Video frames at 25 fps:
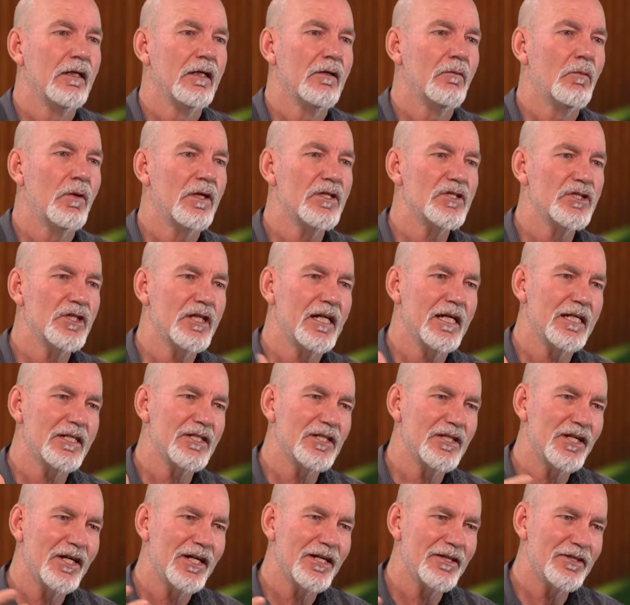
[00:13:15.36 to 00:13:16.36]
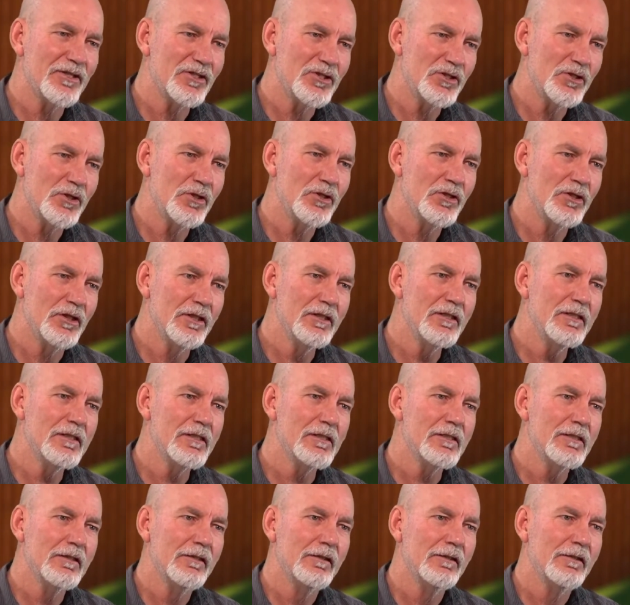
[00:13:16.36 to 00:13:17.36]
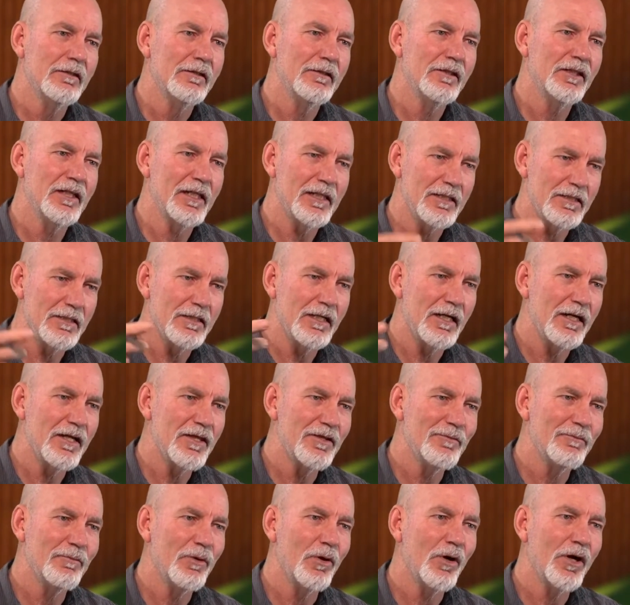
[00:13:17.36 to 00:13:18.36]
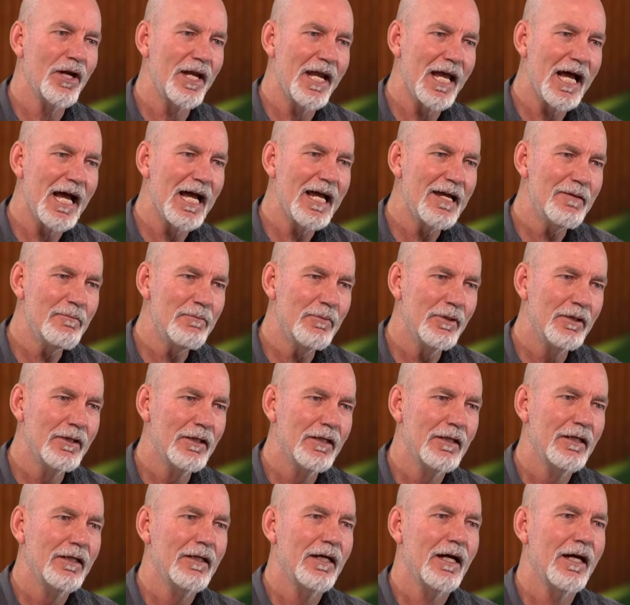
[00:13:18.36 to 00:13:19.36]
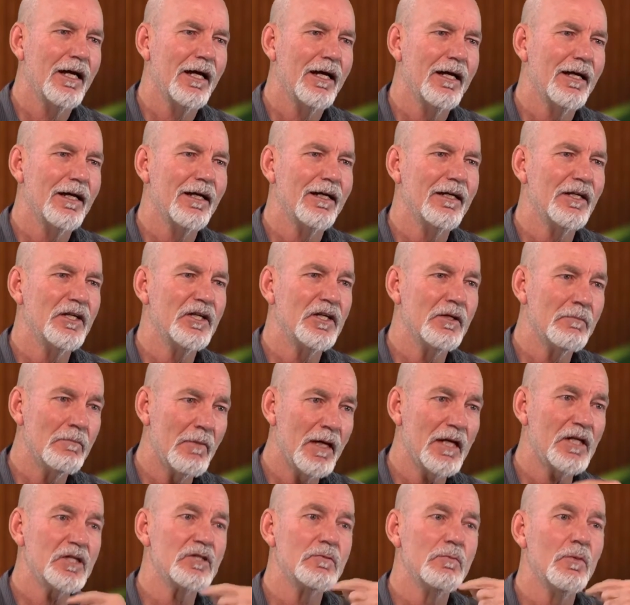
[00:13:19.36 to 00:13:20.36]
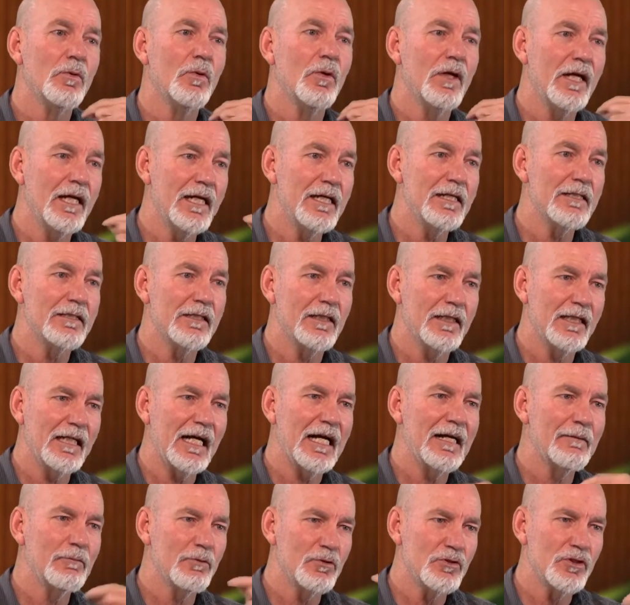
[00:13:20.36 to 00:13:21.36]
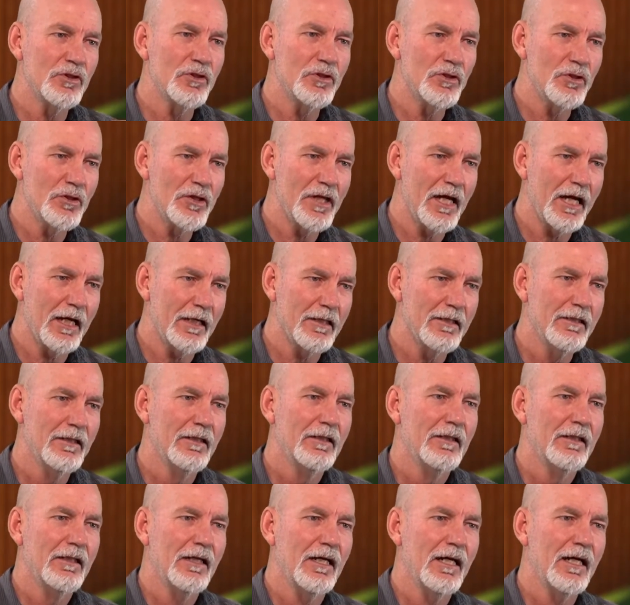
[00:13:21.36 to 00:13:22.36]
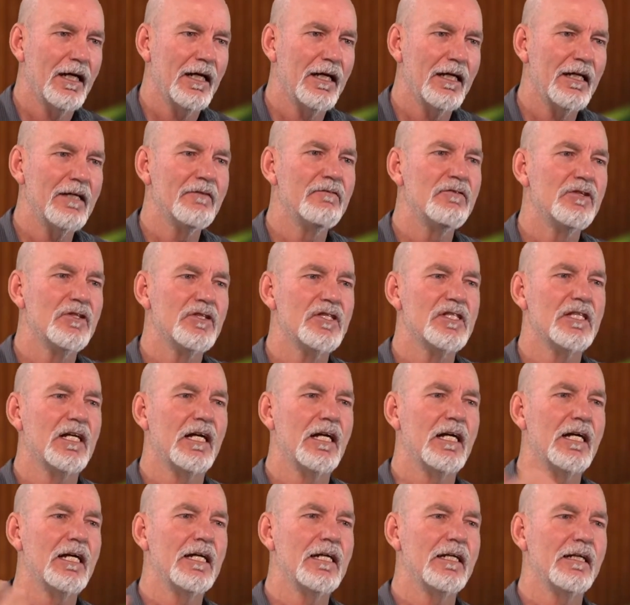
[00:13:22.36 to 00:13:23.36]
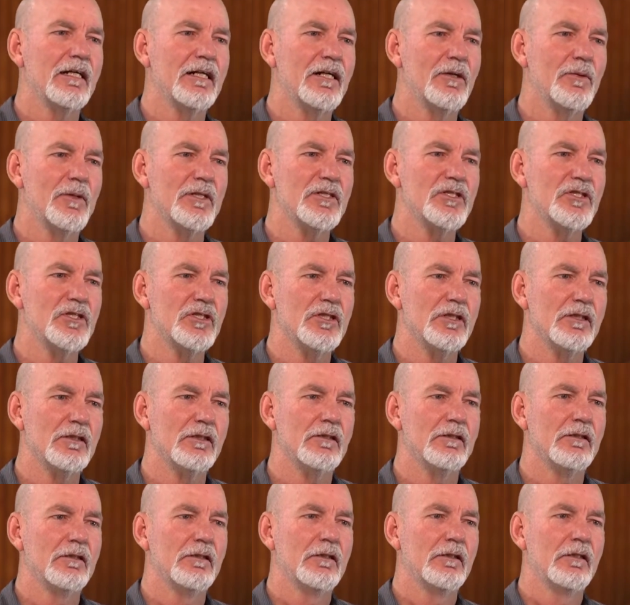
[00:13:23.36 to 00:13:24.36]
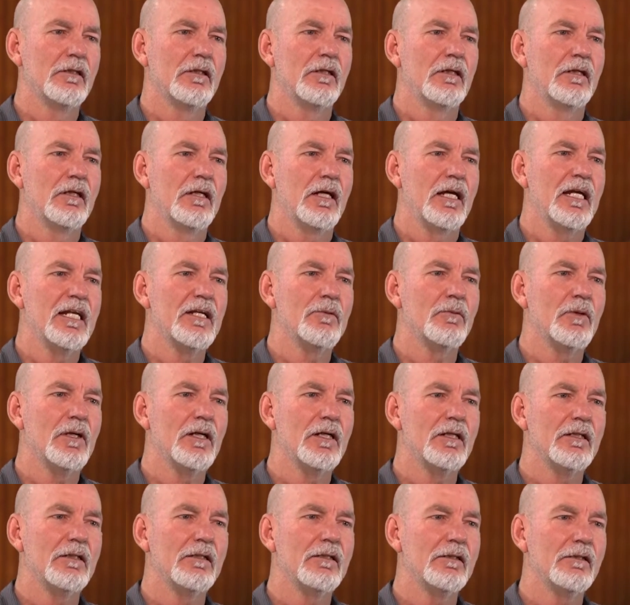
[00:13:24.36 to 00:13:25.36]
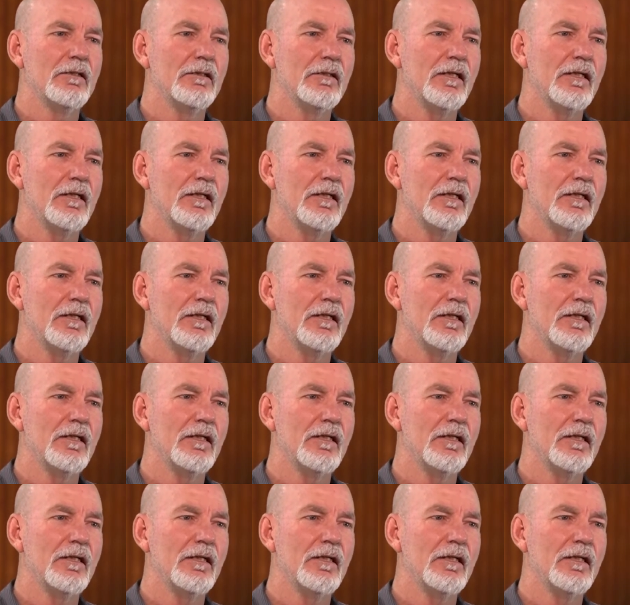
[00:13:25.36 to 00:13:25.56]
Once you get to know the students, you get to know them by name, you're much more easily able to do that. If you say a question, anyone,